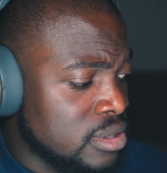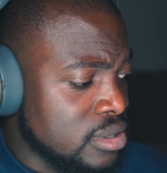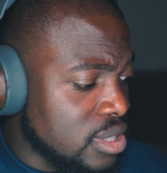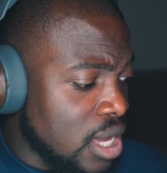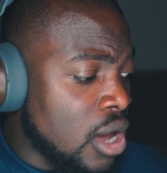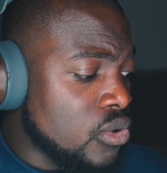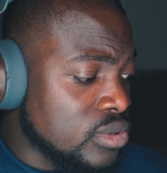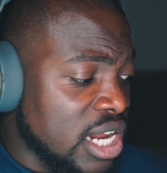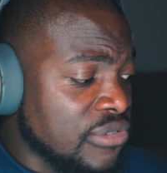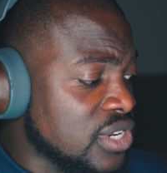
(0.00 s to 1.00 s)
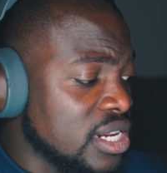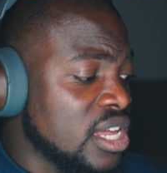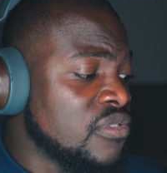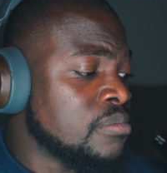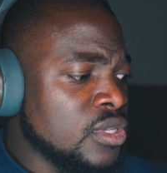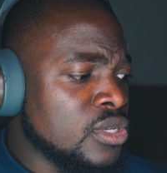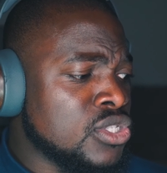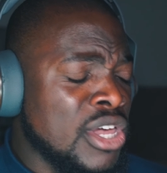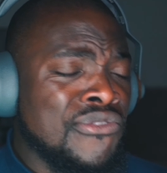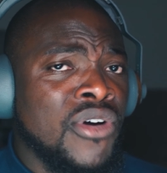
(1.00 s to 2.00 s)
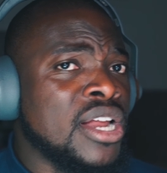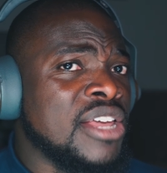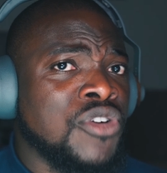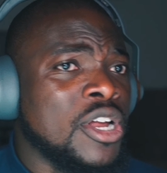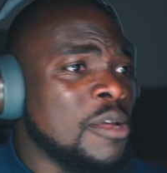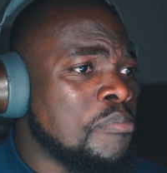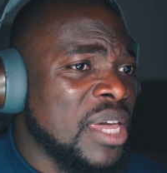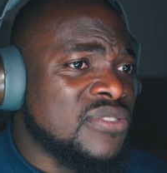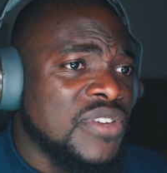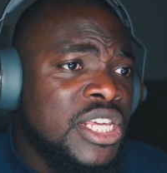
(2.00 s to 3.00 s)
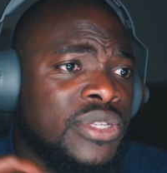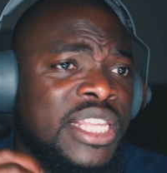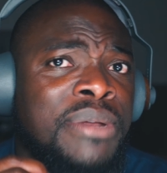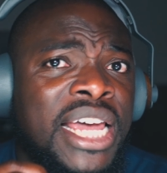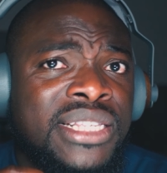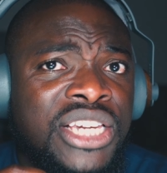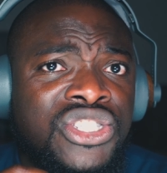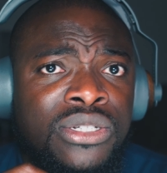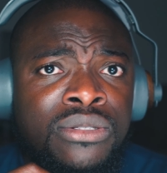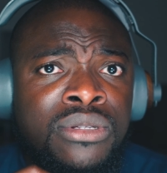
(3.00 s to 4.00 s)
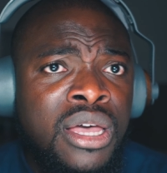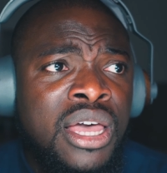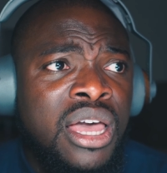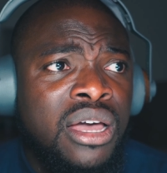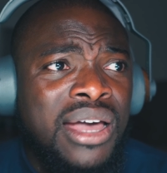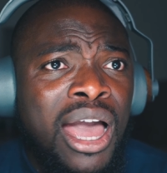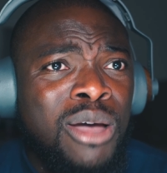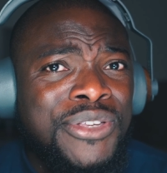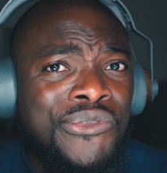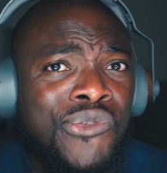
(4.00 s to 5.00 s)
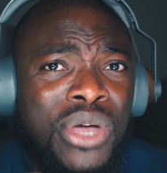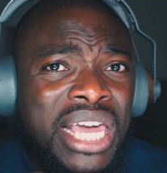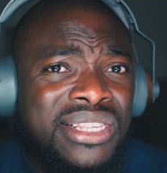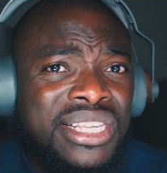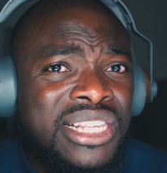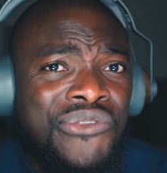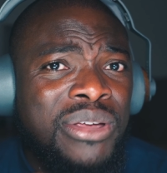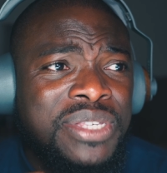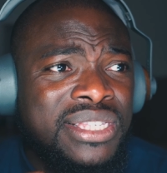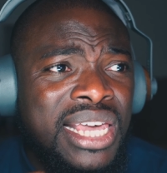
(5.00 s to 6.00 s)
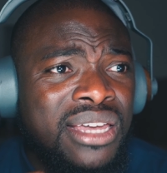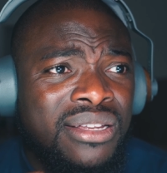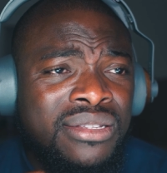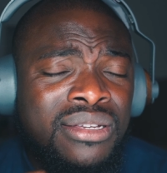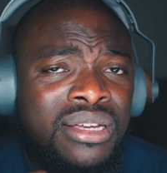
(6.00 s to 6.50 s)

I'll definitely give them that. So far, they've got the best video stabilization at up to 4K 60 frames a second